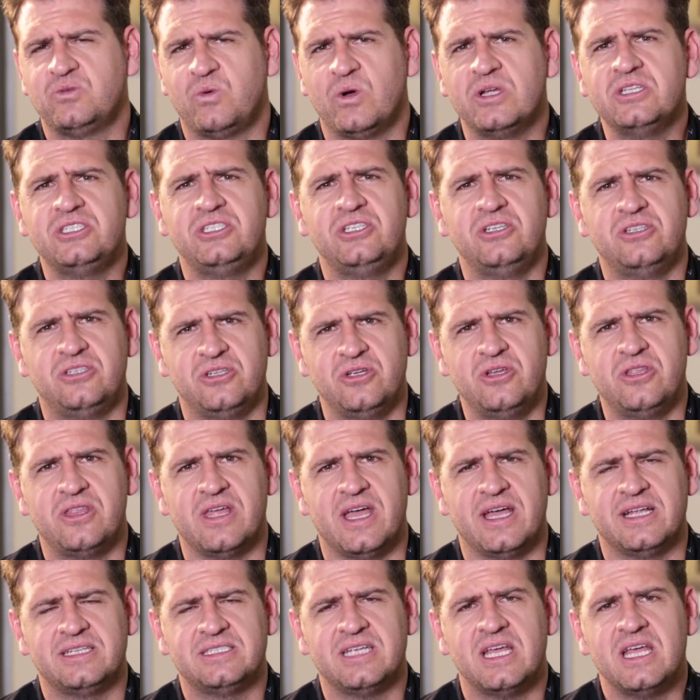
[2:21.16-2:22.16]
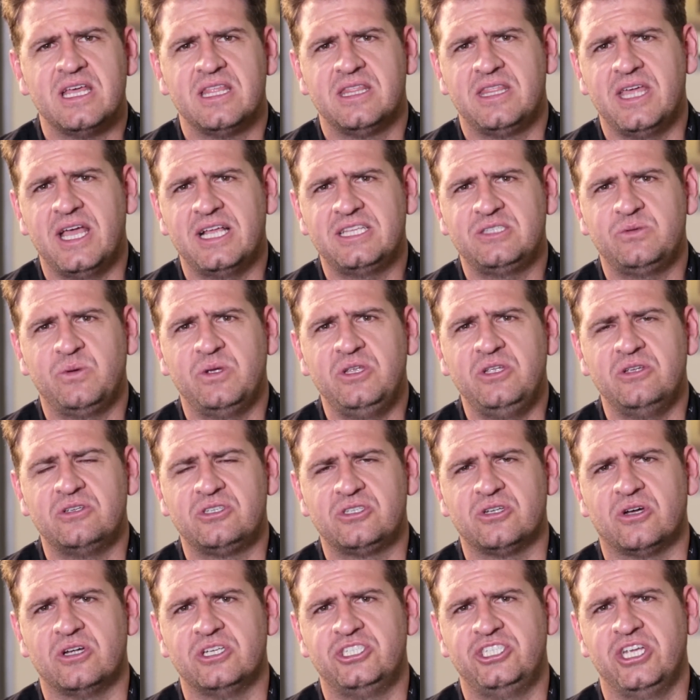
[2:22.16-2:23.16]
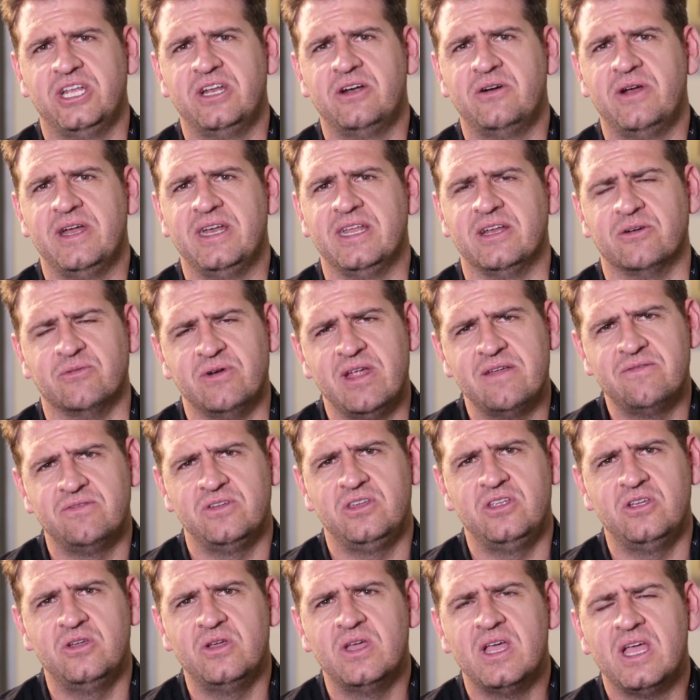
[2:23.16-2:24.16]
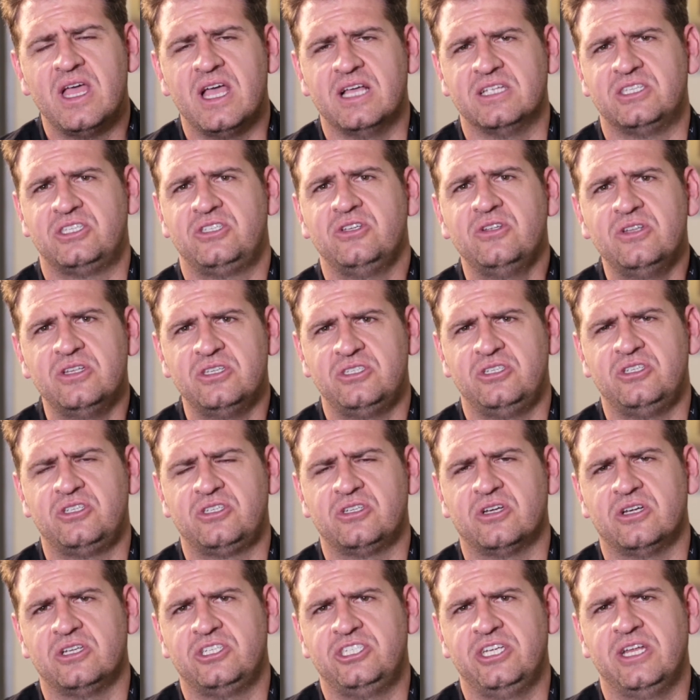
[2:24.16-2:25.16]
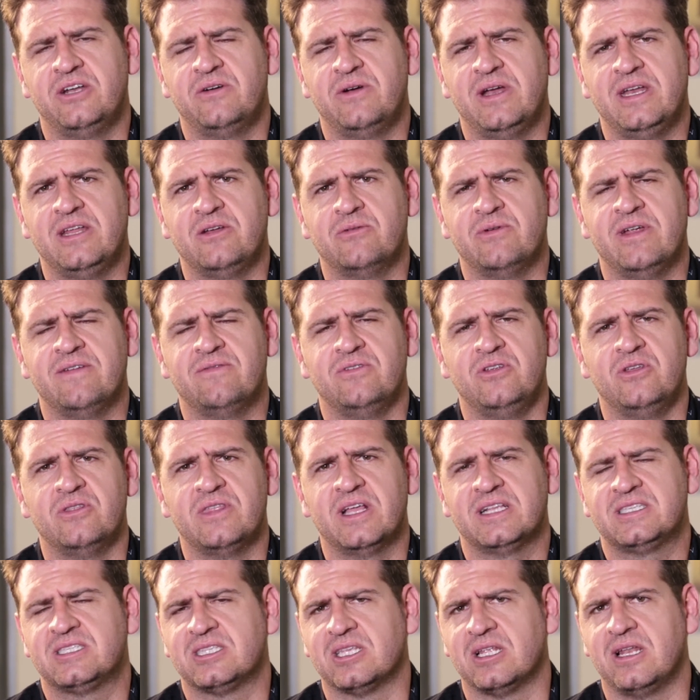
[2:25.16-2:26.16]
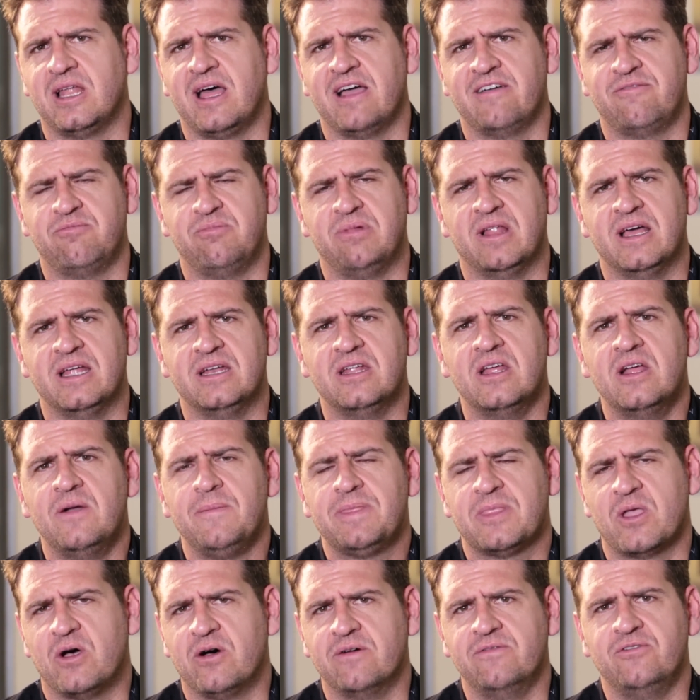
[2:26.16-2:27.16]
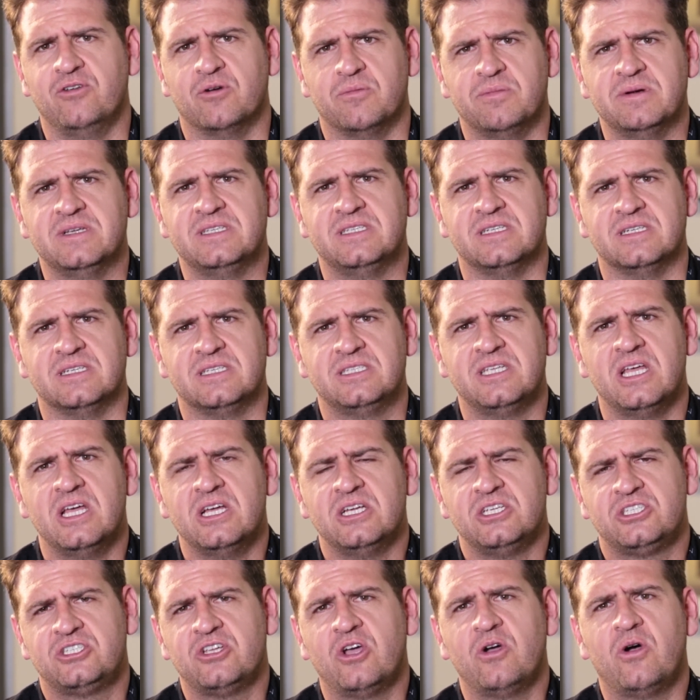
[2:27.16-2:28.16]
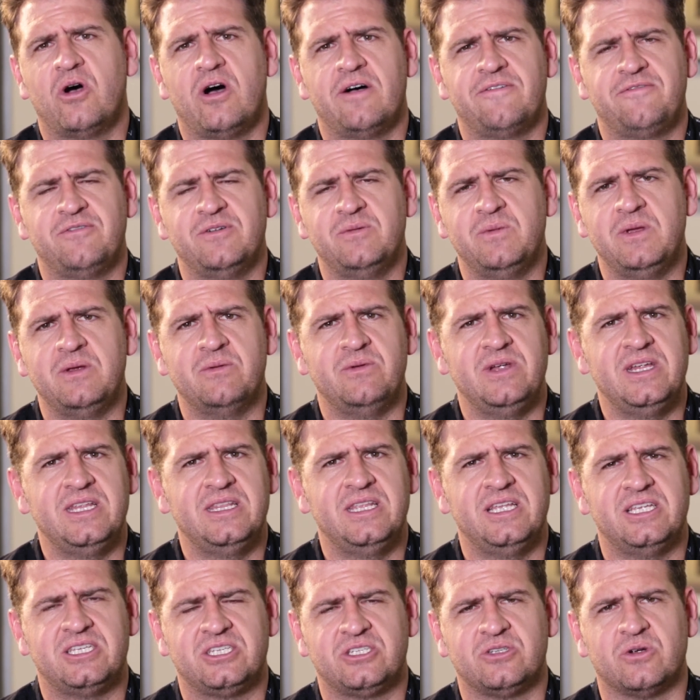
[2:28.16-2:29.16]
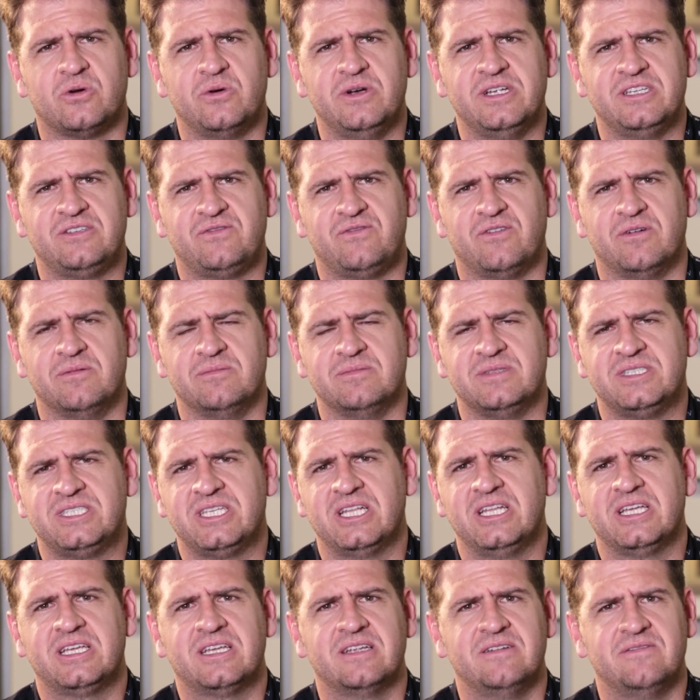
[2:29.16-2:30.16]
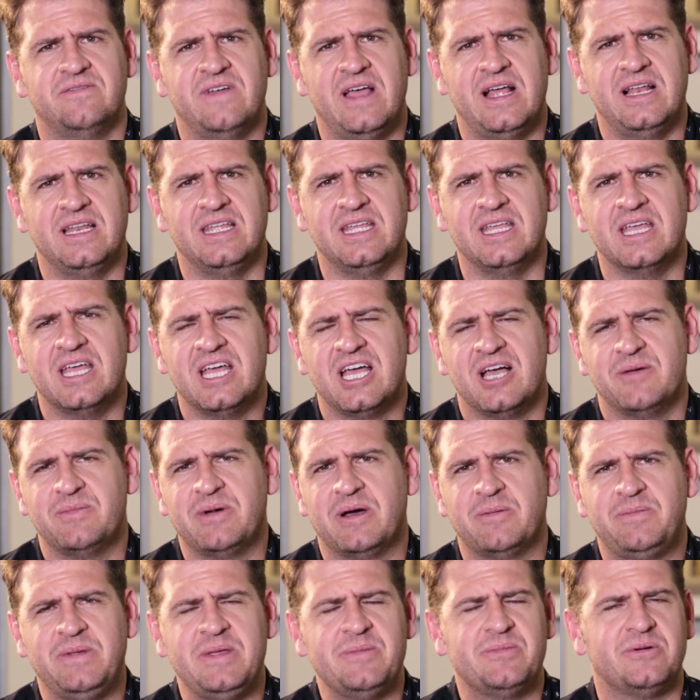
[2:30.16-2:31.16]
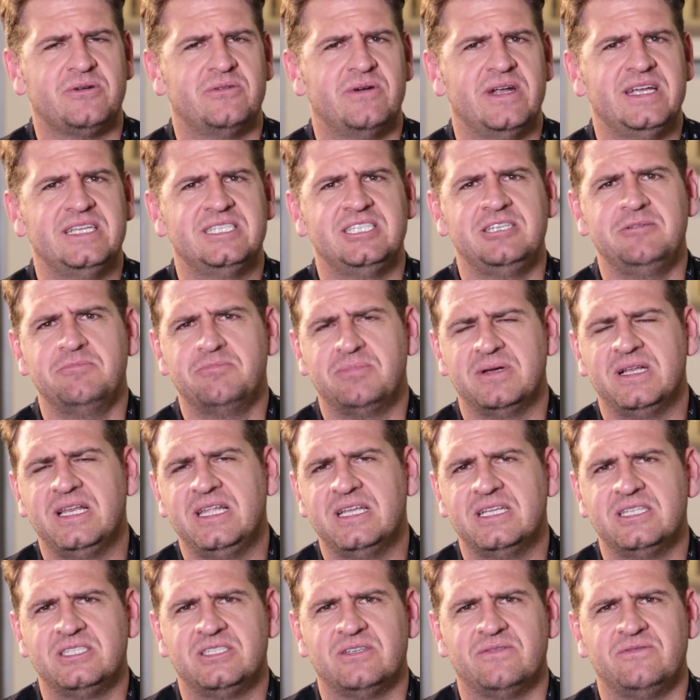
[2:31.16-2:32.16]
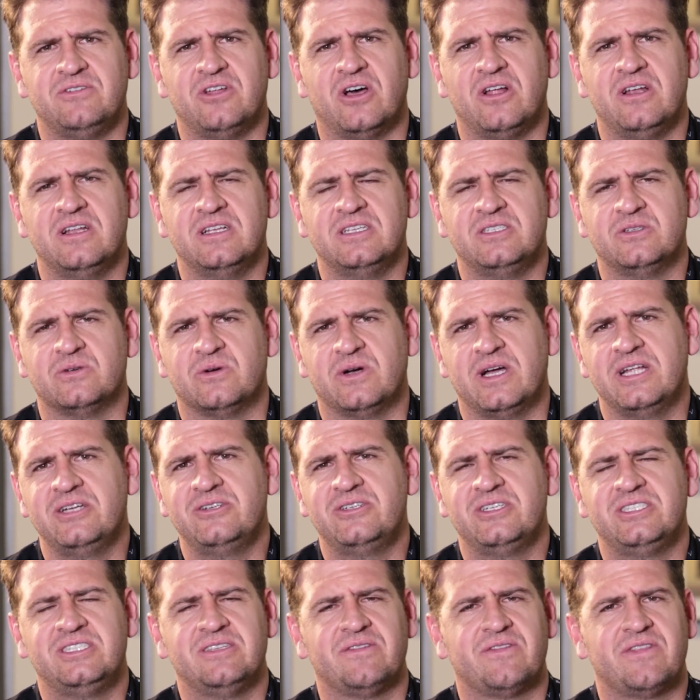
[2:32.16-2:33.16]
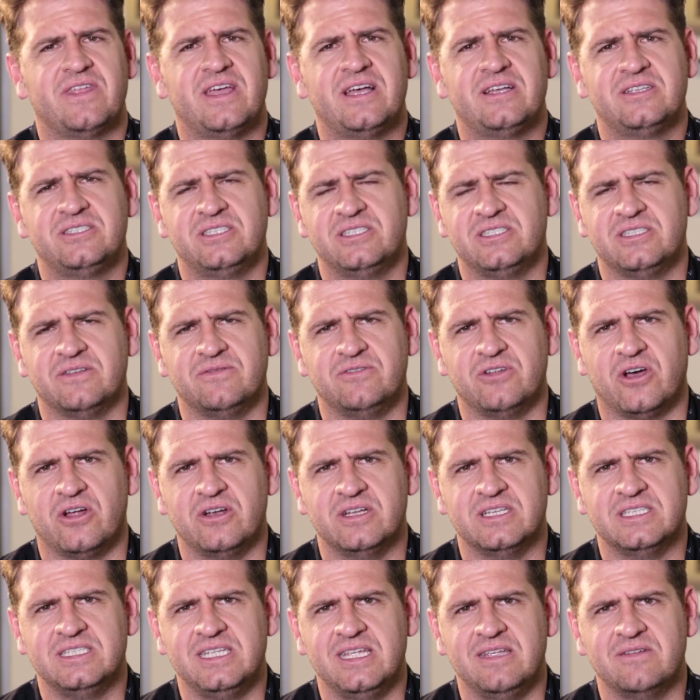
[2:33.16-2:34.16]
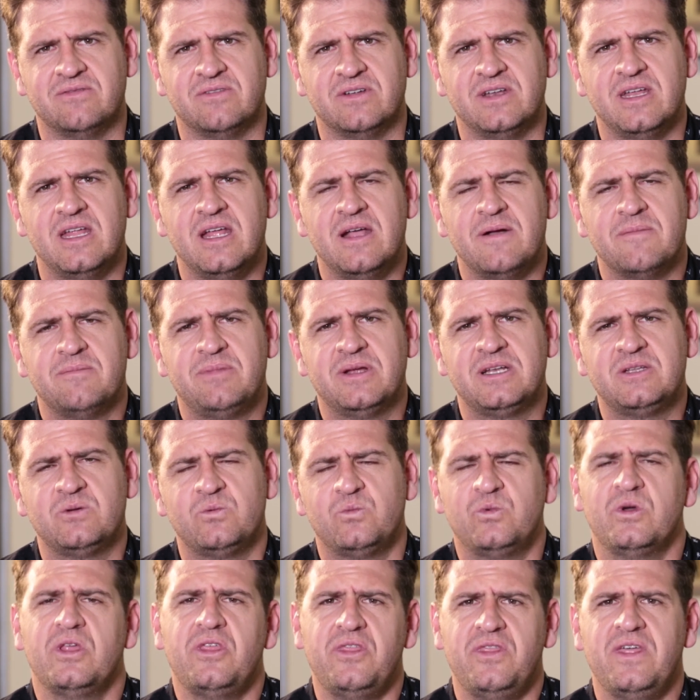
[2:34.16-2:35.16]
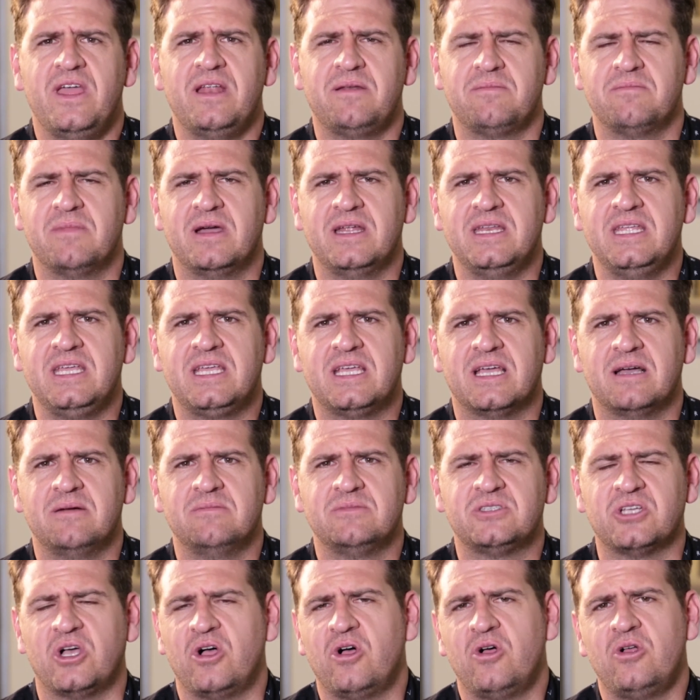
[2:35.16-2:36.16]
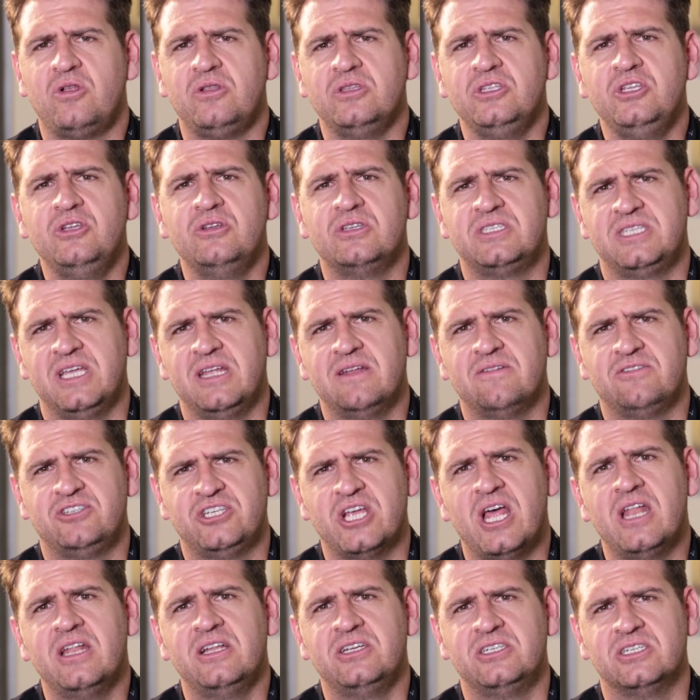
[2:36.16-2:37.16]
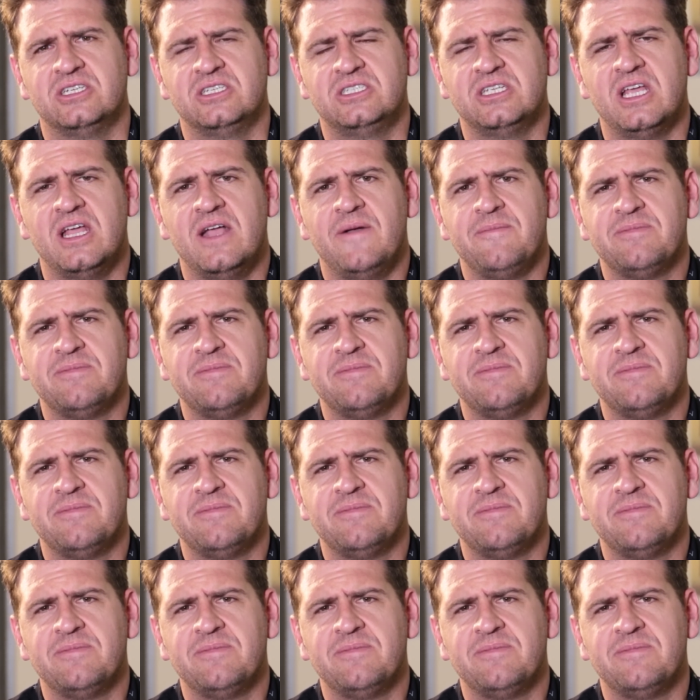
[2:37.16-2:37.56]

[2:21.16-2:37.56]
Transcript: once you do that, that's when you start generating revenue. As soon as you start generating revenue, that's the lifeblood of your business. So often we read these stories from Silicon Valley about people raising billions of dollars or hundreds of thousands of dollars even. But with that money comes a whole new set of challenges.